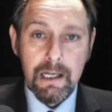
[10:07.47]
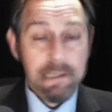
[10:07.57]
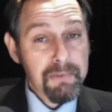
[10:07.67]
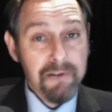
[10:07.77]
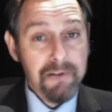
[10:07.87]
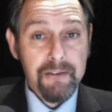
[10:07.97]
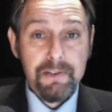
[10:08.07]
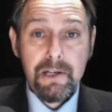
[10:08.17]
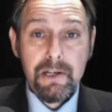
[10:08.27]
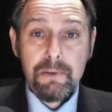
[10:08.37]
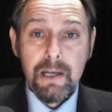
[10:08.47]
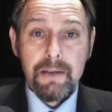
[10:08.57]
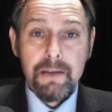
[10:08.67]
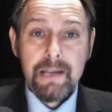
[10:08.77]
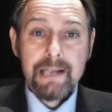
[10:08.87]
And I'm afraid for you,
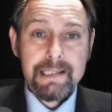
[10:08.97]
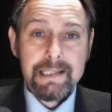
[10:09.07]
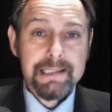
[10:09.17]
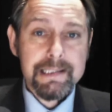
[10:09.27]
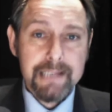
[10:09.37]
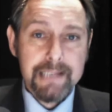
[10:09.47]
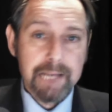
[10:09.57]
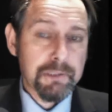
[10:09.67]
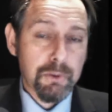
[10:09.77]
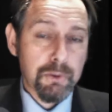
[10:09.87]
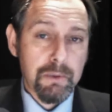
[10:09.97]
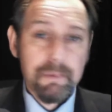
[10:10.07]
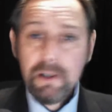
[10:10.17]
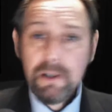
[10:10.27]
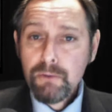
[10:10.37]
that is the same
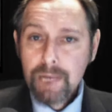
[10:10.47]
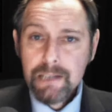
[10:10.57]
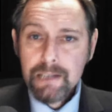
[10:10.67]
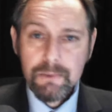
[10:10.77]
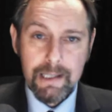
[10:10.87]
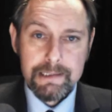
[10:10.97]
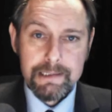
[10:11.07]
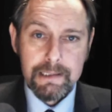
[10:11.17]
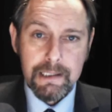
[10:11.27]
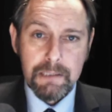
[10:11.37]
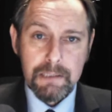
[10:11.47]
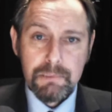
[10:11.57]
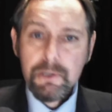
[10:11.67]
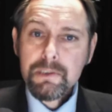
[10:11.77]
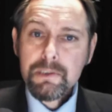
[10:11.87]
story with our railways.
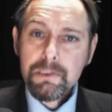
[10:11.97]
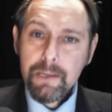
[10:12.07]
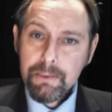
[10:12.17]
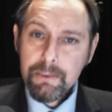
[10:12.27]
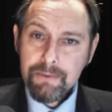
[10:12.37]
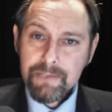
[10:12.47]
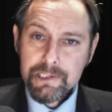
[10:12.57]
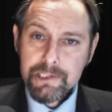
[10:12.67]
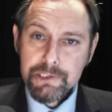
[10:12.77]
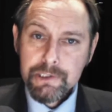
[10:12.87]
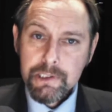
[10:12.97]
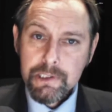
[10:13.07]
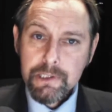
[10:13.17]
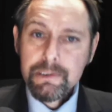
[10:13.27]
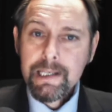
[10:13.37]
but not in the way you envisage.
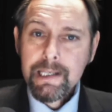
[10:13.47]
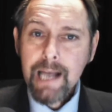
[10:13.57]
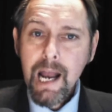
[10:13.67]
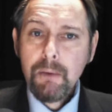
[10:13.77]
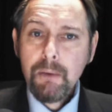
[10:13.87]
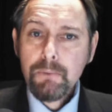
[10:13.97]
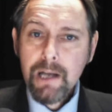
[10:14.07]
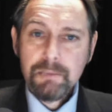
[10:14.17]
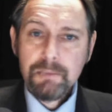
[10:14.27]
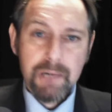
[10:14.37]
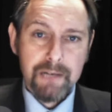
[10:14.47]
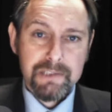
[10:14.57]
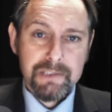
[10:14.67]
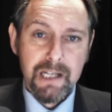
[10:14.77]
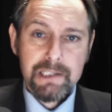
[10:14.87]
You see, our rail
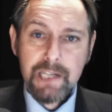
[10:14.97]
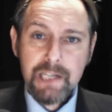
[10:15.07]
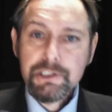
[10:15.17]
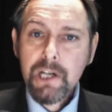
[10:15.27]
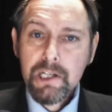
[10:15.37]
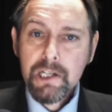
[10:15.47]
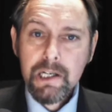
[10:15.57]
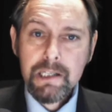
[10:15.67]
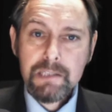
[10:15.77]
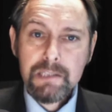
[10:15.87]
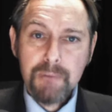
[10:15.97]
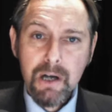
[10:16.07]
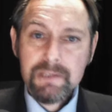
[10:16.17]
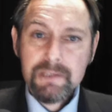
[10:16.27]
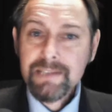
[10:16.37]
privatisation occurred as
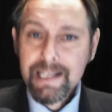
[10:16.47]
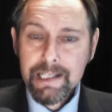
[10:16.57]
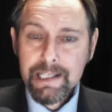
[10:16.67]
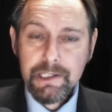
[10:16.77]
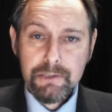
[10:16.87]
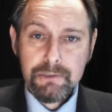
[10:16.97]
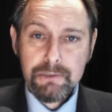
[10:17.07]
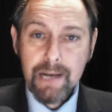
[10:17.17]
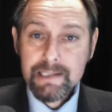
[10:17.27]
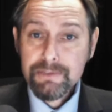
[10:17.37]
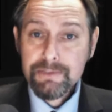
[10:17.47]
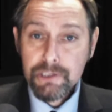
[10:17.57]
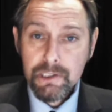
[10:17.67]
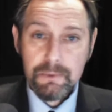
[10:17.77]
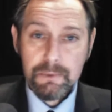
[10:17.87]
part of an EU directive
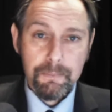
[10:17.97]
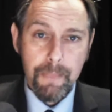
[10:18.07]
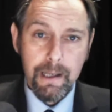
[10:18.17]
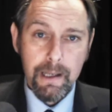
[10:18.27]
too.